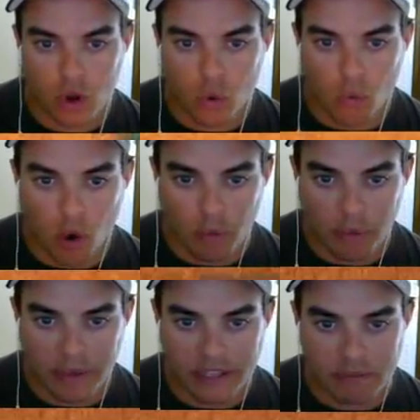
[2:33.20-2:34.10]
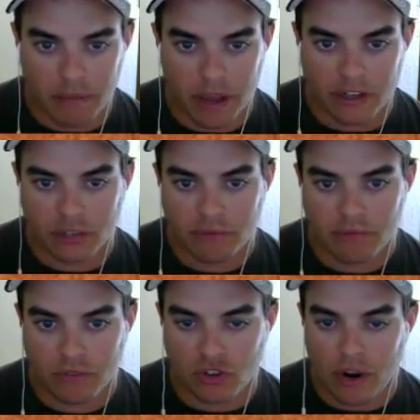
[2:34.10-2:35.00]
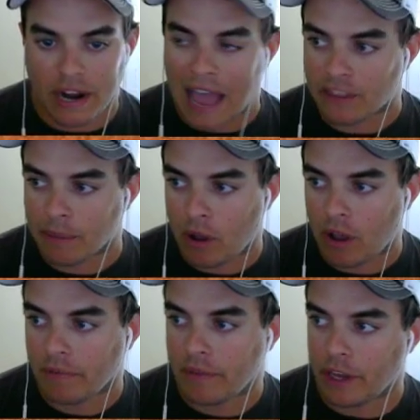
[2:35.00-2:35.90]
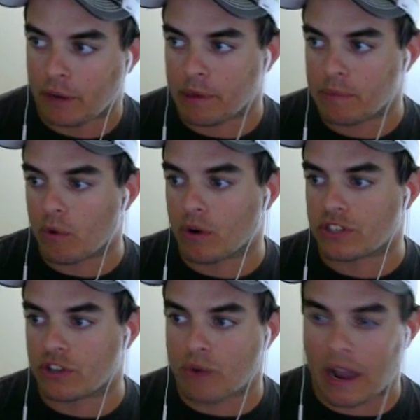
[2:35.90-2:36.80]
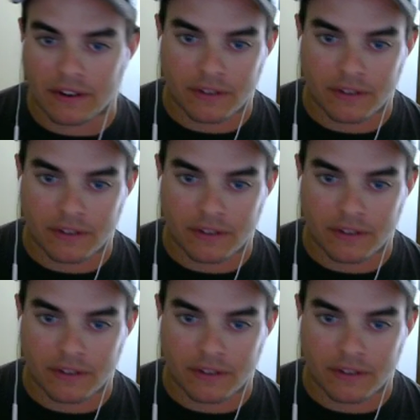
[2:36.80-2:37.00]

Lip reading: won't be as much straight at the ball. It'll be more to the right.